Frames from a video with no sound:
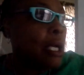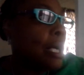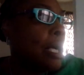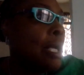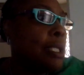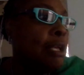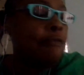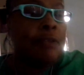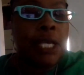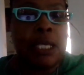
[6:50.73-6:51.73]

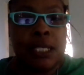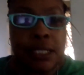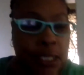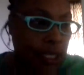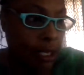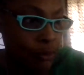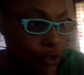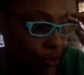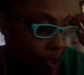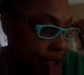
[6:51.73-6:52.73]
left late because I
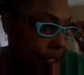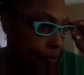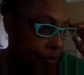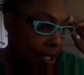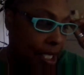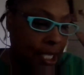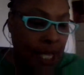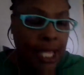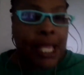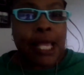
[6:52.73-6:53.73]
was doing something.
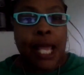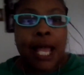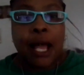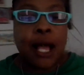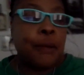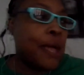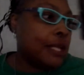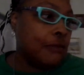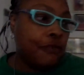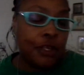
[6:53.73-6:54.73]
I
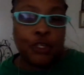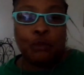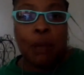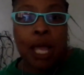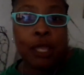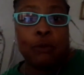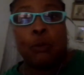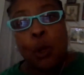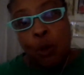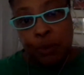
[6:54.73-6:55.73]
had to finish my
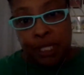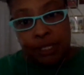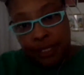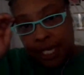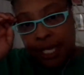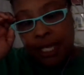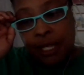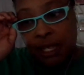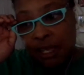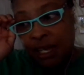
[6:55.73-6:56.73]
enrollment
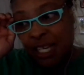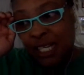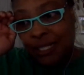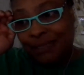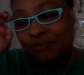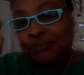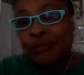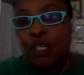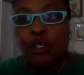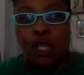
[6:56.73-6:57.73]
today.
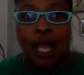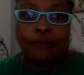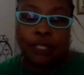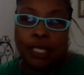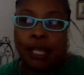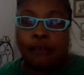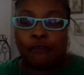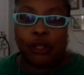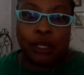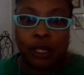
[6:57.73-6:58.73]
You know, you have to
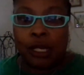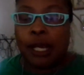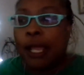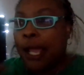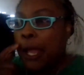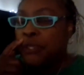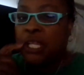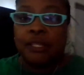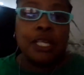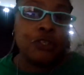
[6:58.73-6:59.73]
every year.
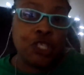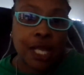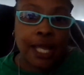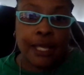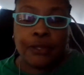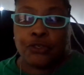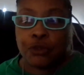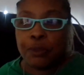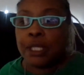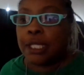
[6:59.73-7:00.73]
Nothing
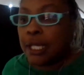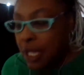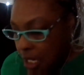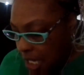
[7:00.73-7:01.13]
changed, really.